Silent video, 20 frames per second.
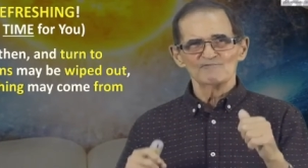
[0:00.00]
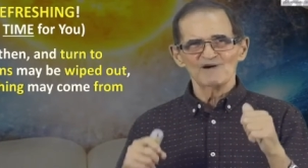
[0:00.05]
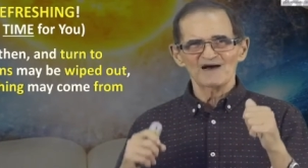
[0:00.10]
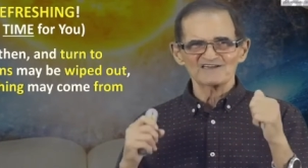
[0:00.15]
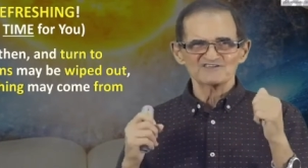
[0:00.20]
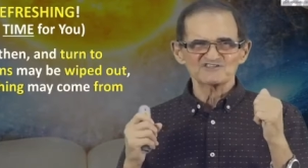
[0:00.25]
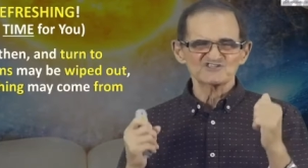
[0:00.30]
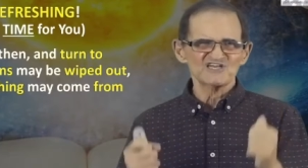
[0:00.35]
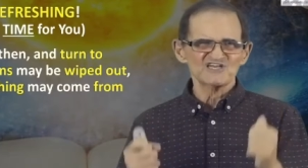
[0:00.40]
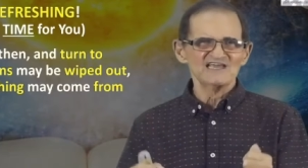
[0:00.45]

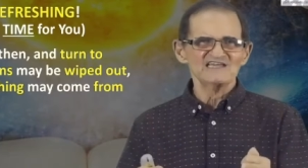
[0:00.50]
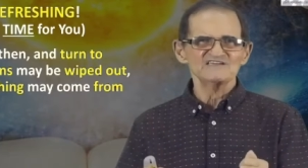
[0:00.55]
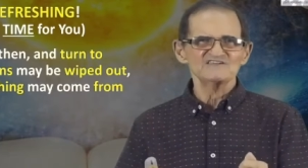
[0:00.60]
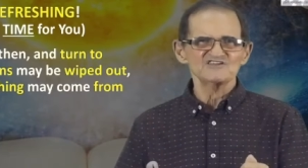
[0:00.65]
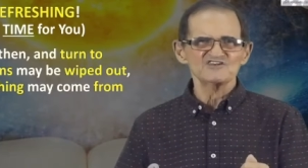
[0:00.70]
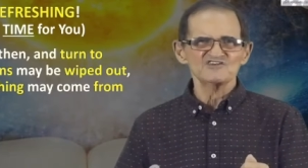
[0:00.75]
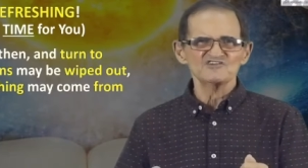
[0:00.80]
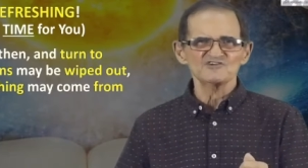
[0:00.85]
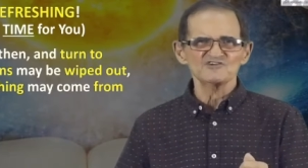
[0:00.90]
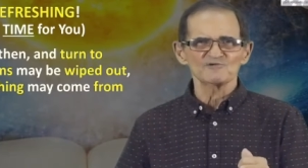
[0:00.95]
by
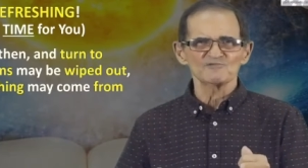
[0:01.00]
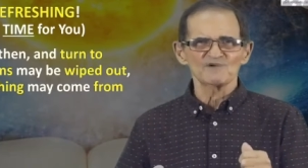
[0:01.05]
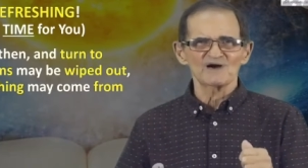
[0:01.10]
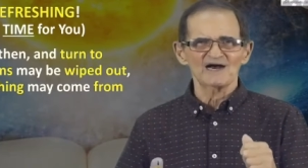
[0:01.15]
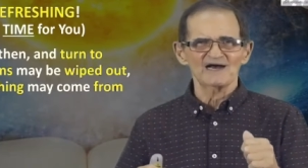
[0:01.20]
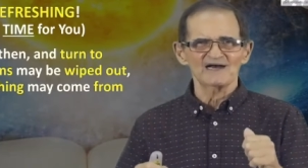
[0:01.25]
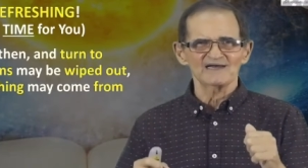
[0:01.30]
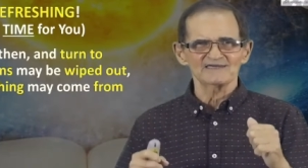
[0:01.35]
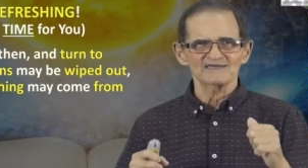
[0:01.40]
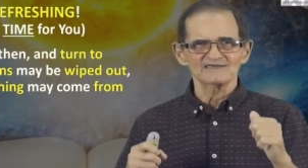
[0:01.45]
changing your
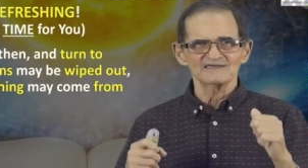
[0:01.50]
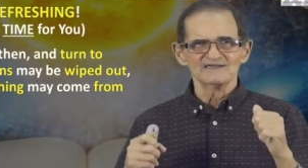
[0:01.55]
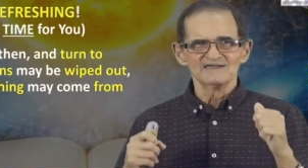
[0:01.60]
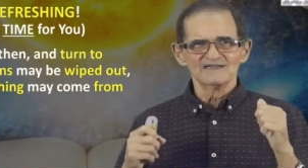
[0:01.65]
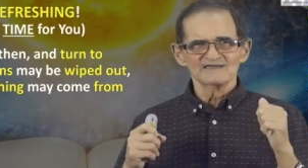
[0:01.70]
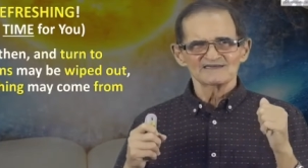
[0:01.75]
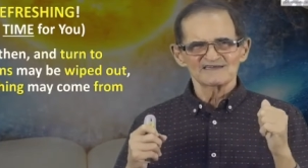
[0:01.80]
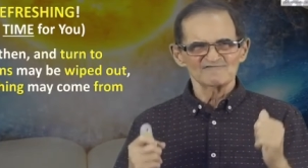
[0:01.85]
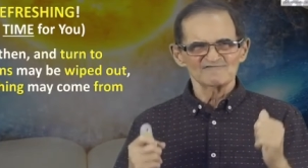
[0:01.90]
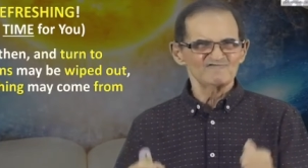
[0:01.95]
mind,
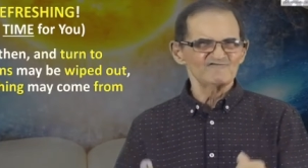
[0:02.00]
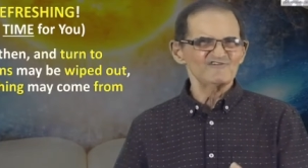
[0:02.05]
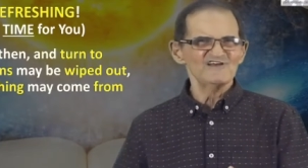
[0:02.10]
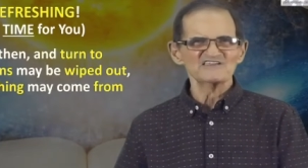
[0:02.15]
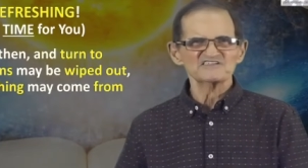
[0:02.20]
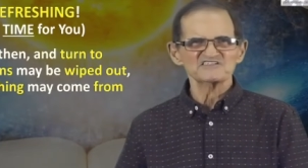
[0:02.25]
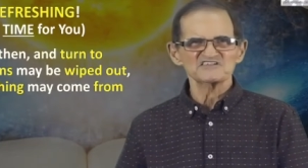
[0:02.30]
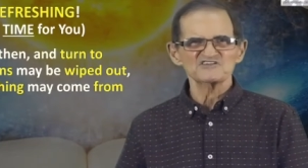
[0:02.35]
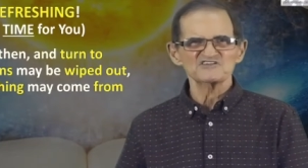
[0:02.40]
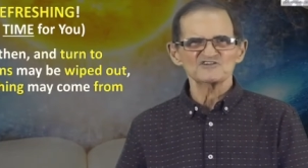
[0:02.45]

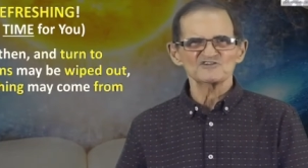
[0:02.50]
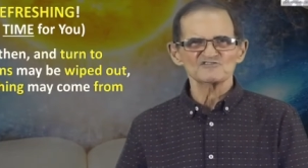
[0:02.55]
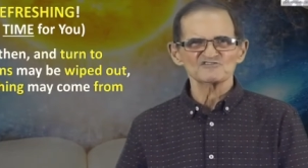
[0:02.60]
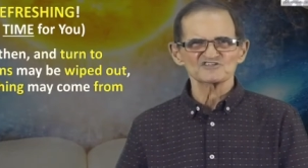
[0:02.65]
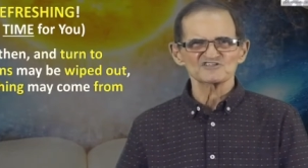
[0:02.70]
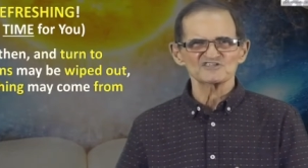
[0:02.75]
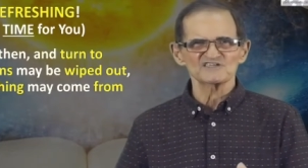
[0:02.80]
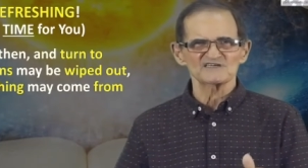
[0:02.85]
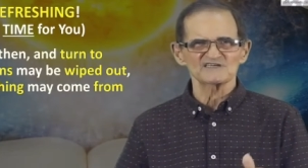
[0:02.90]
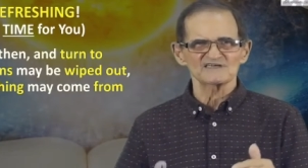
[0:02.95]
confessing your
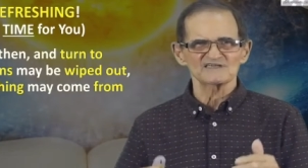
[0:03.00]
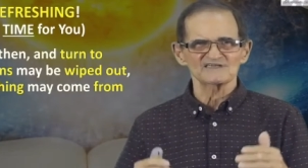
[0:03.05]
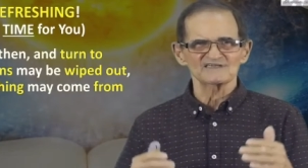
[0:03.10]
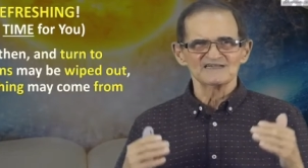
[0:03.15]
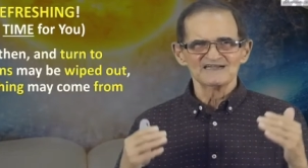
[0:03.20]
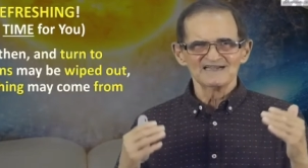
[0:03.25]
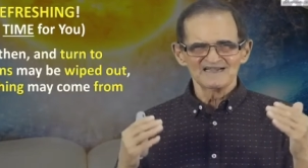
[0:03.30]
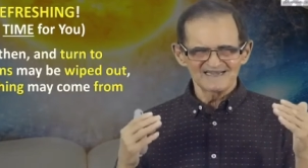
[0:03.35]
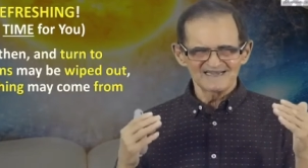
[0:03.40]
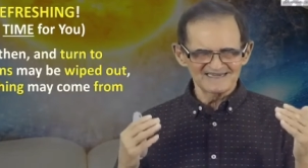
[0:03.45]
sin,